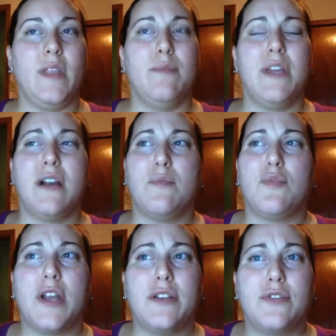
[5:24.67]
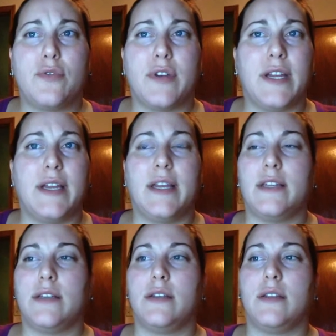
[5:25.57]
become predatory
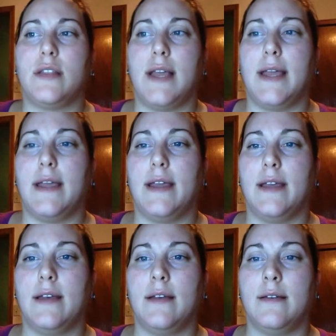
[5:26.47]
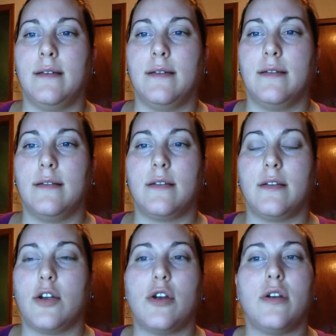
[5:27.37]
and like
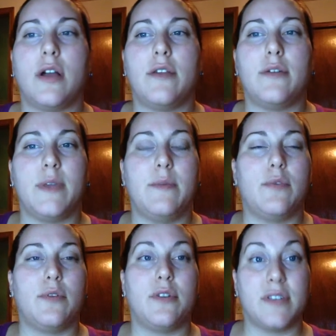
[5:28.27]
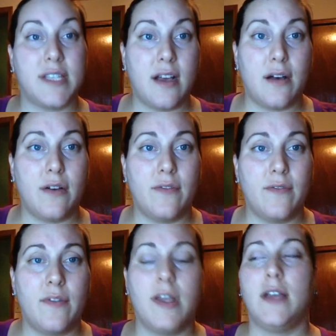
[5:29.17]
hurt other people yourself.